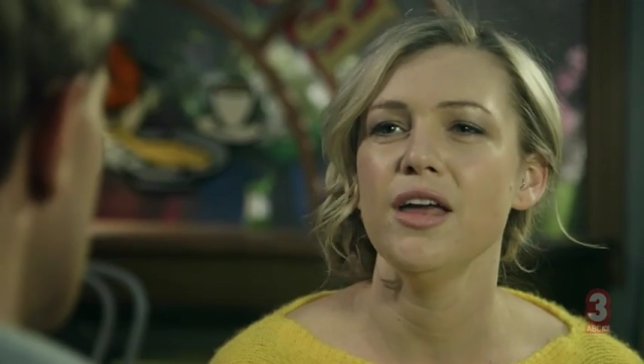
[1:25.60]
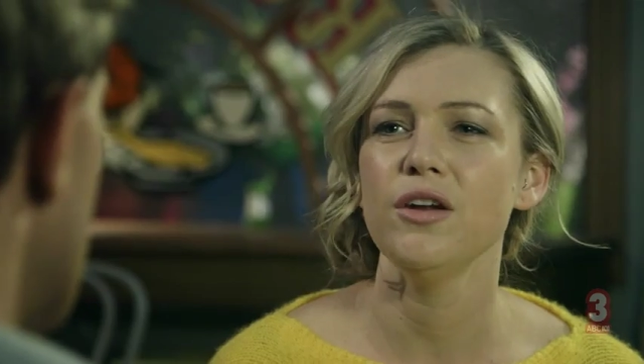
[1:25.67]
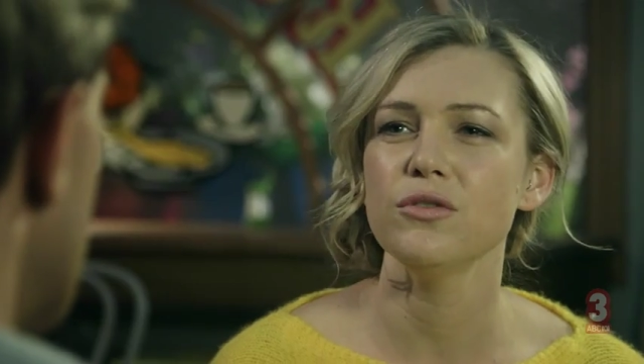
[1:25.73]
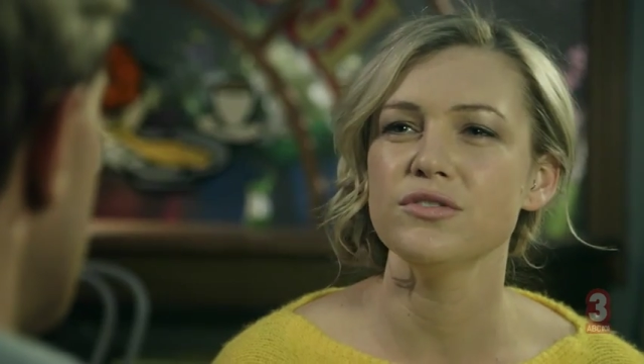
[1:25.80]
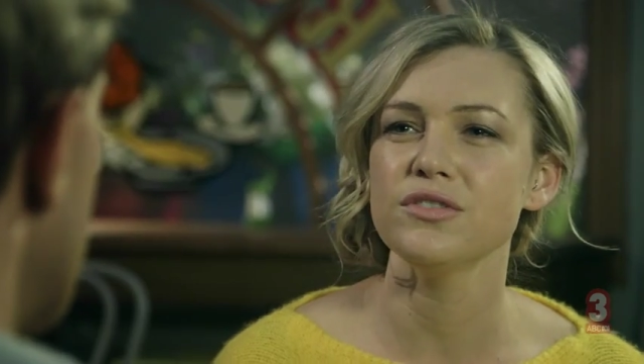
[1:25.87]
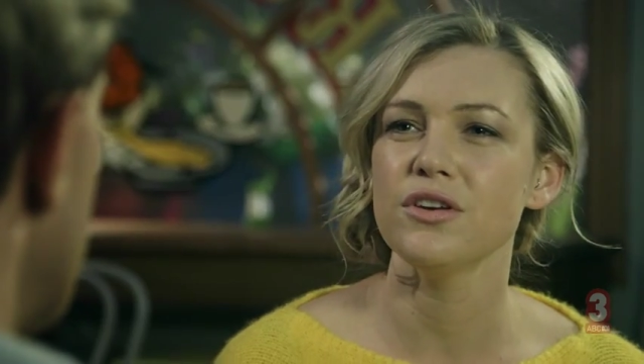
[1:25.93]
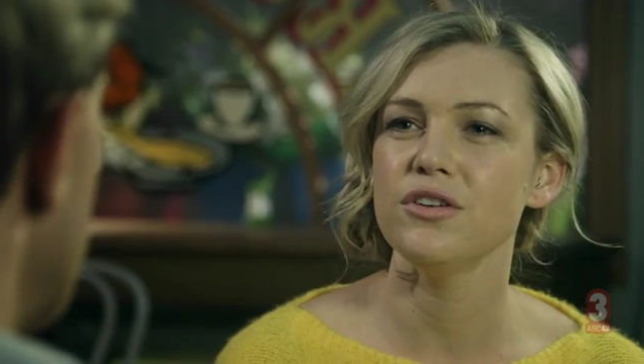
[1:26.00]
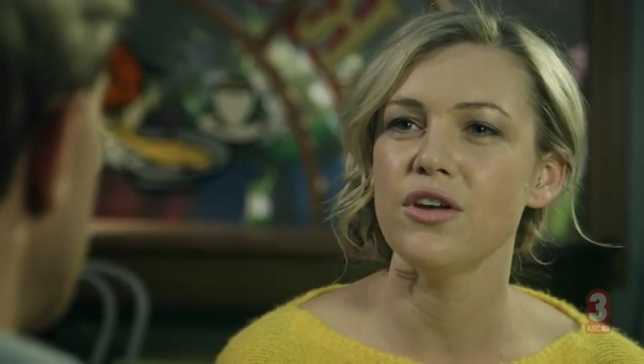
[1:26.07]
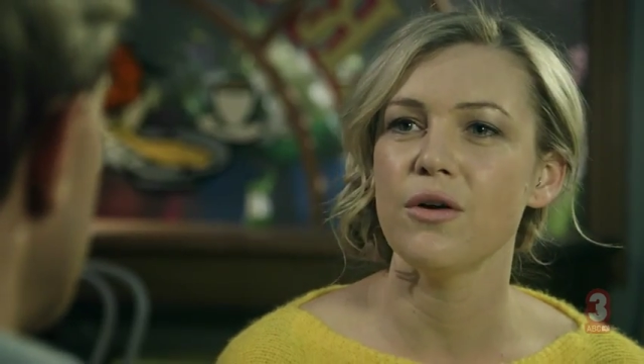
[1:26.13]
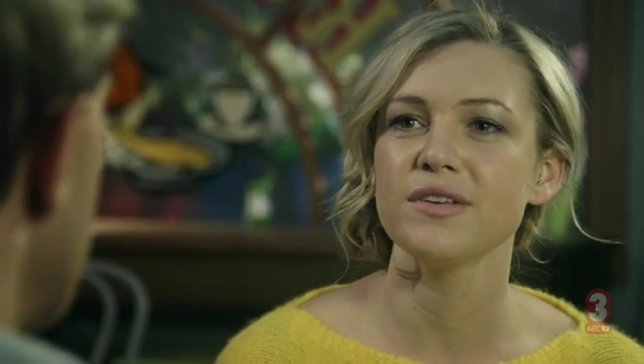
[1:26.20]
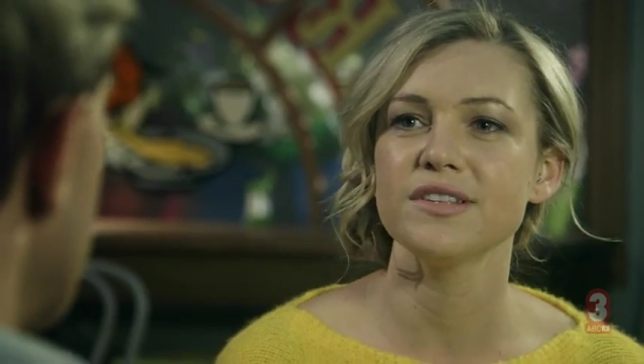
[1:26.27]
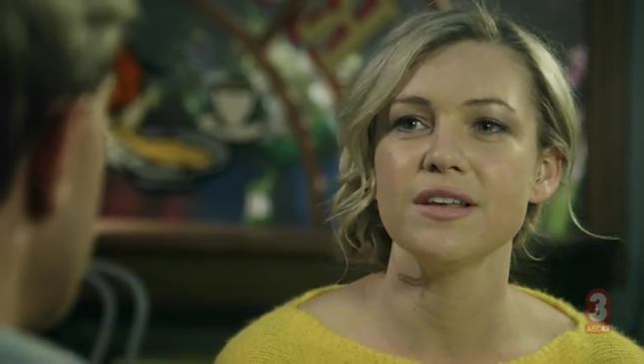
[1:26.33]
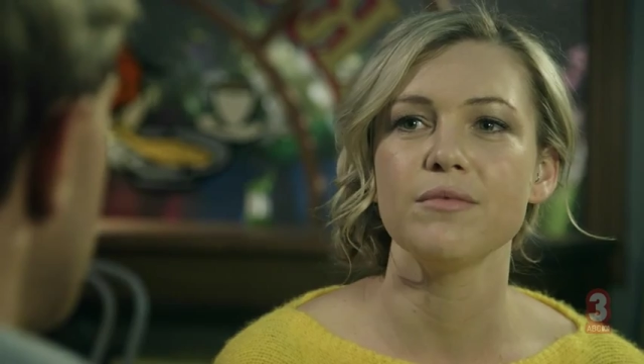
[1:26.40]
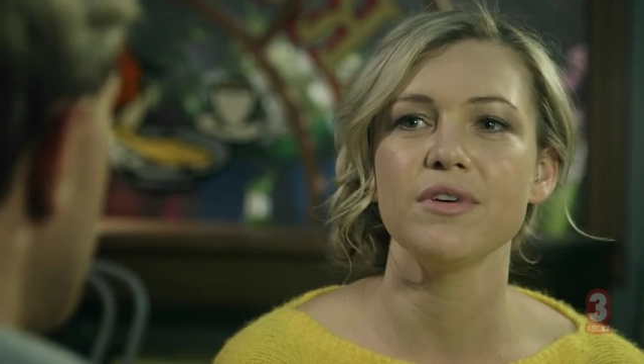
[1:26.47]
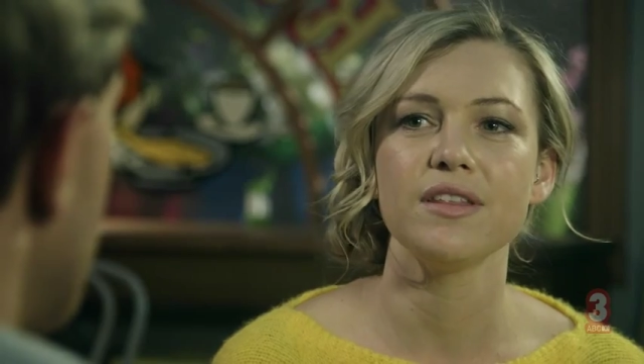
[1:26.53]
and also
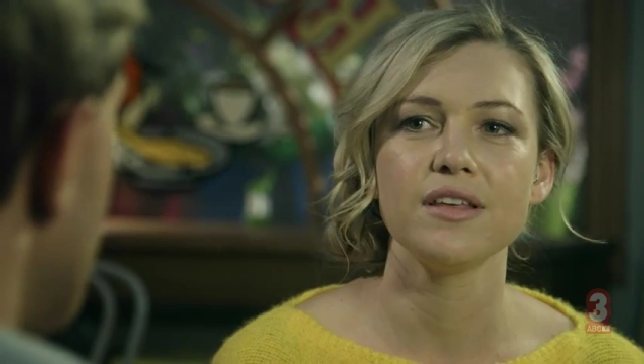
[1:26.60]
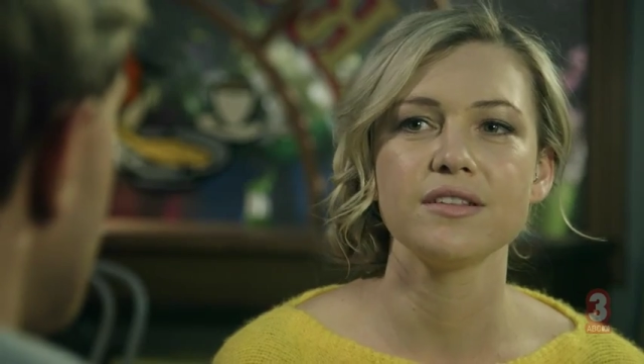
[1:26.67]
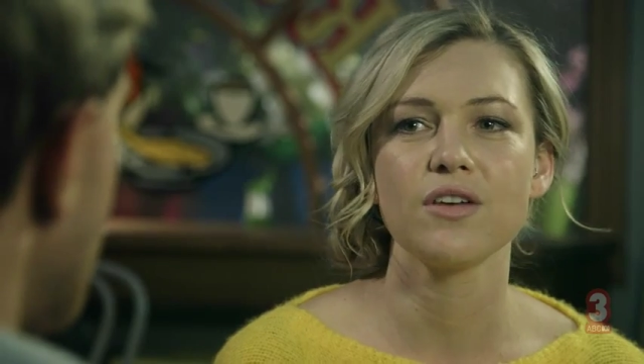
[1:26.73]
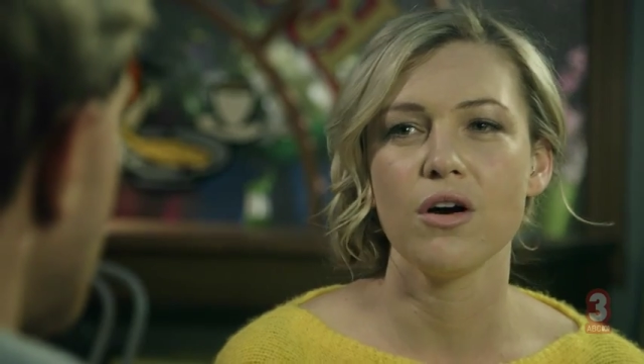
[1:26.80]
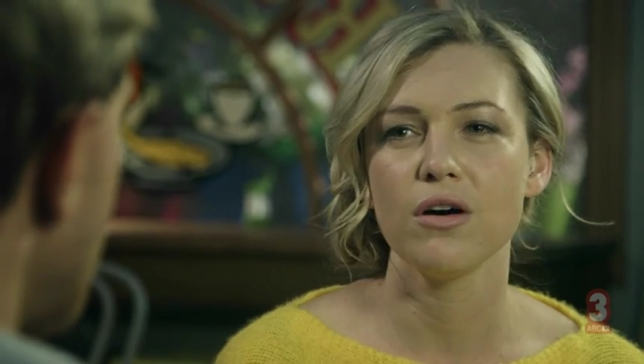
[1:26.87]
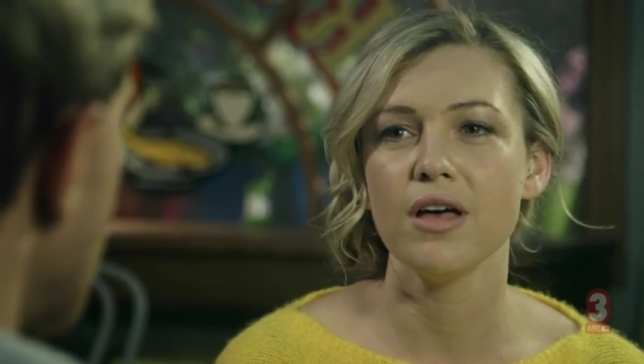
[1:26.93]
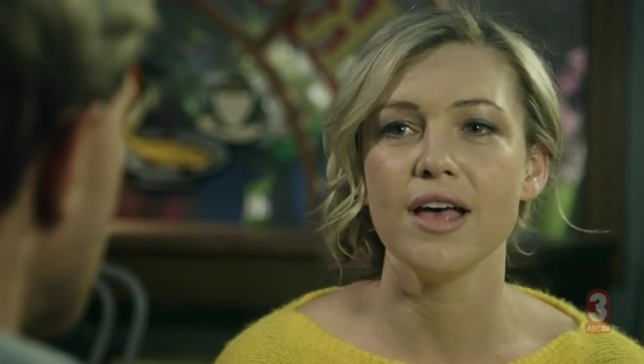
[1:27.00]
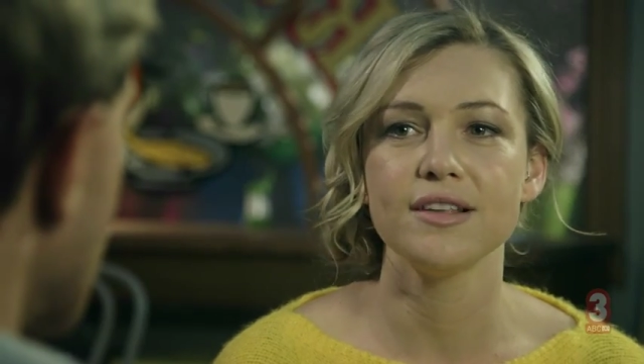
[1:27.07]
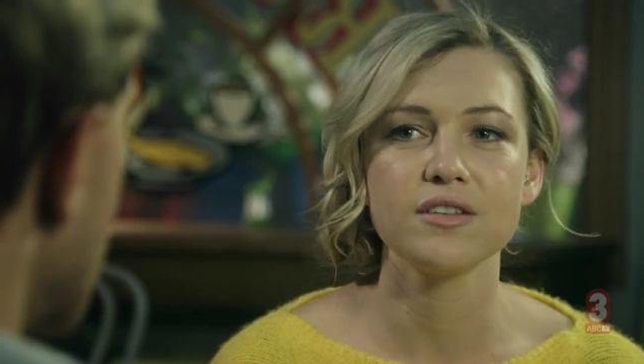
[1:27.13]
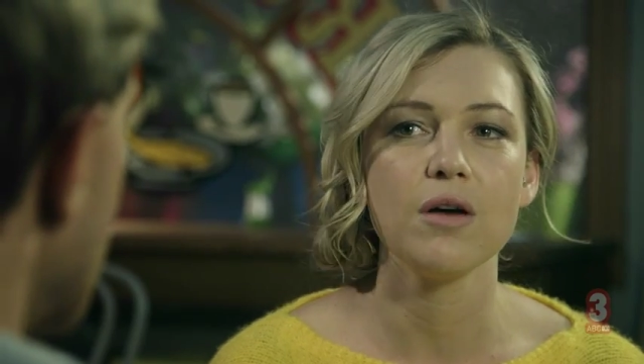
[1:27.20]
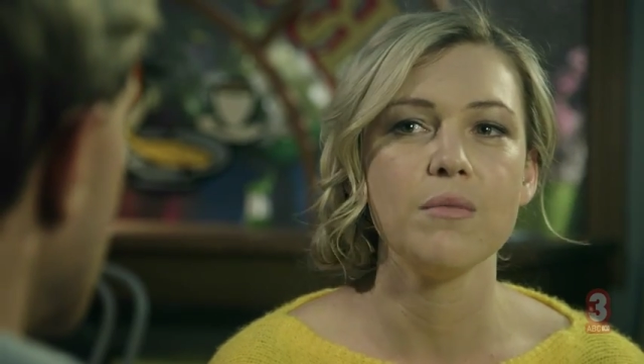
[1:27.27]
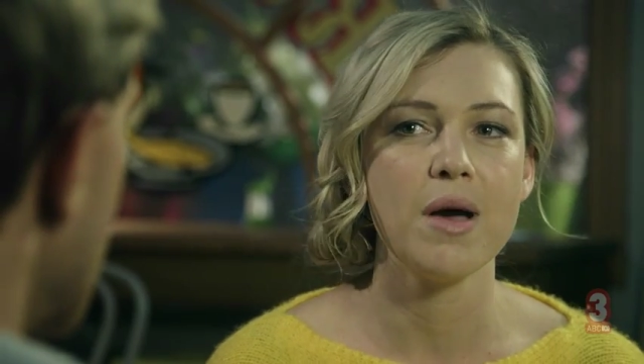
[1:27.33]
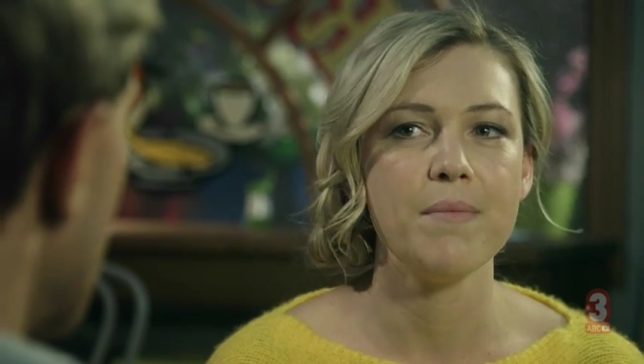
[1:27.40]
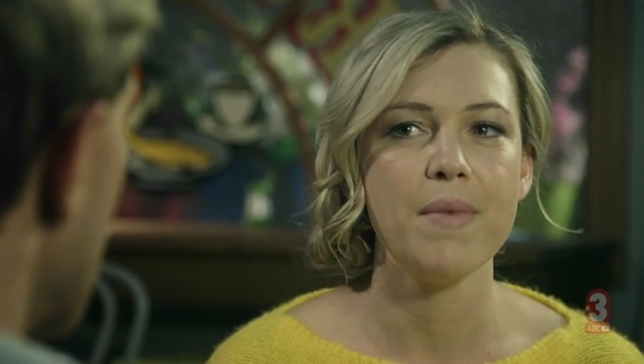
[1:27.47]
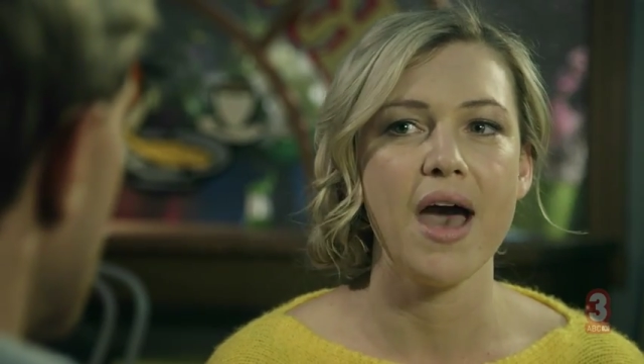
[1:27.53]
knowing someone that's got has
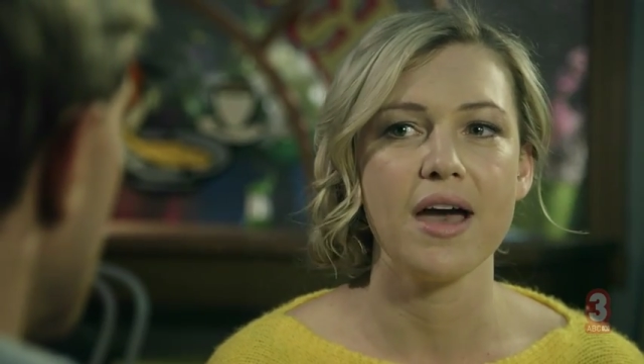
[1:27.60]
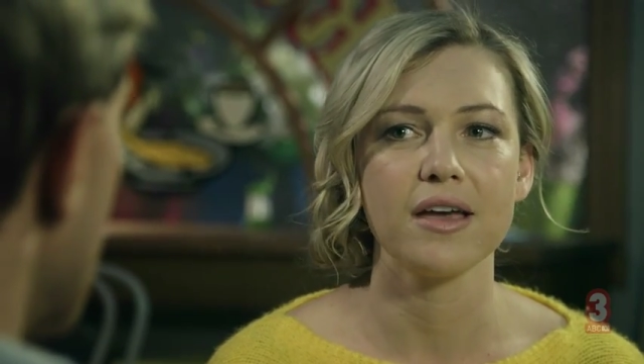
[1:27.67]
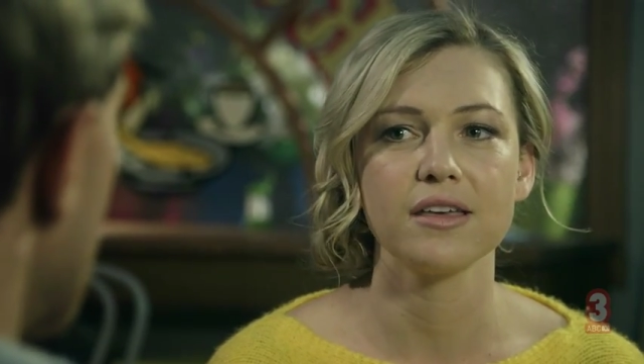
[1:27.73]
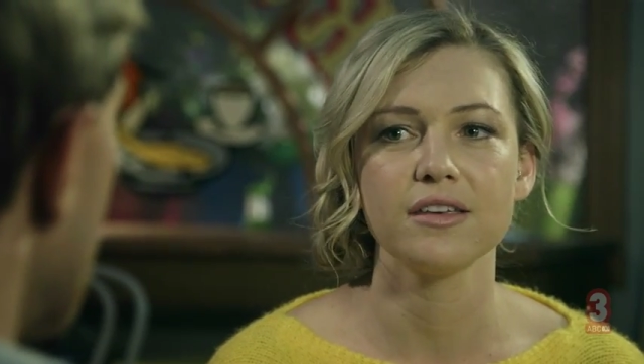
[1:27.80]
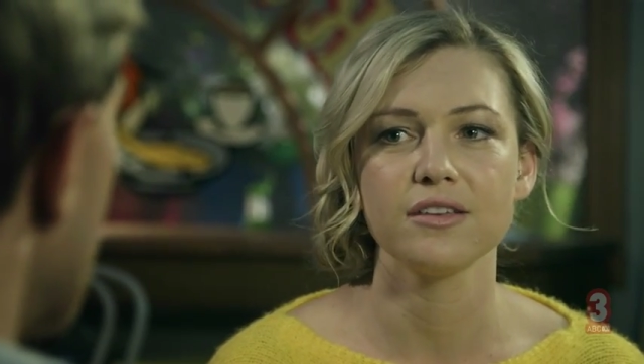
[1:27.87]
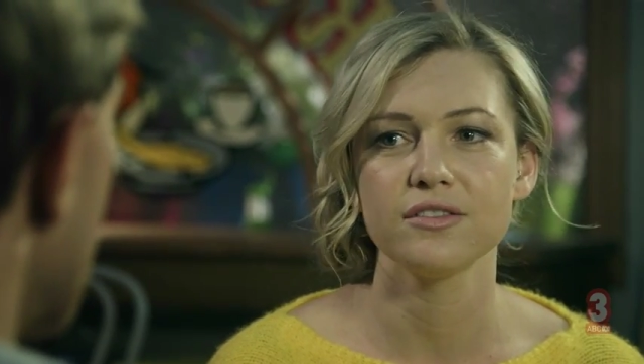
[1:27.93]
got my back.